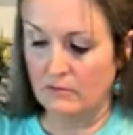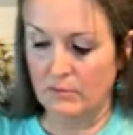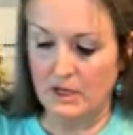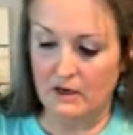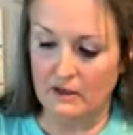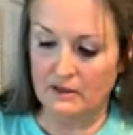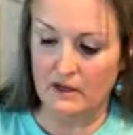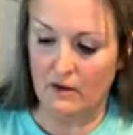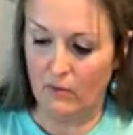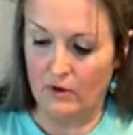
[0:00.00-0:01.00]
because I
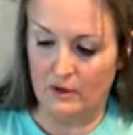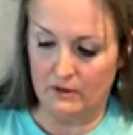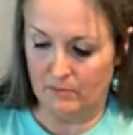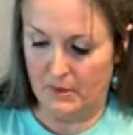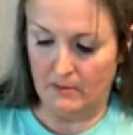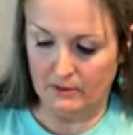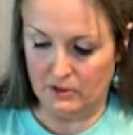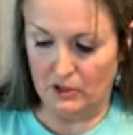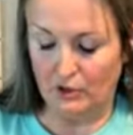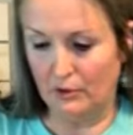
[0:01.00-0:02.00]
want to be able to
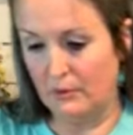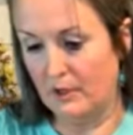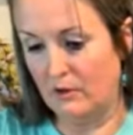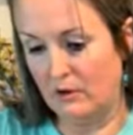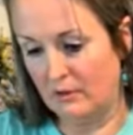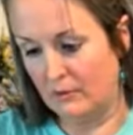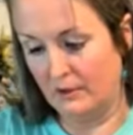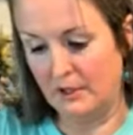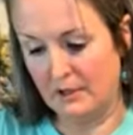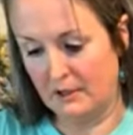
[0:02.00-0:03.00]
glue it on really
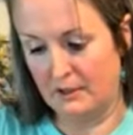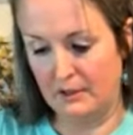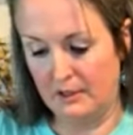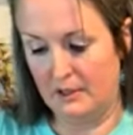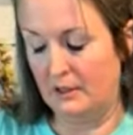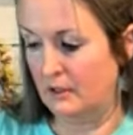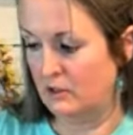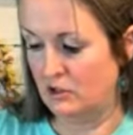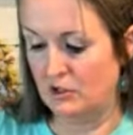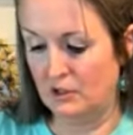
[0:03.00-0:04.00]
good, and it
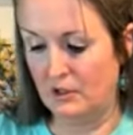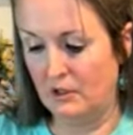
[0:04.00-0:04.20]
should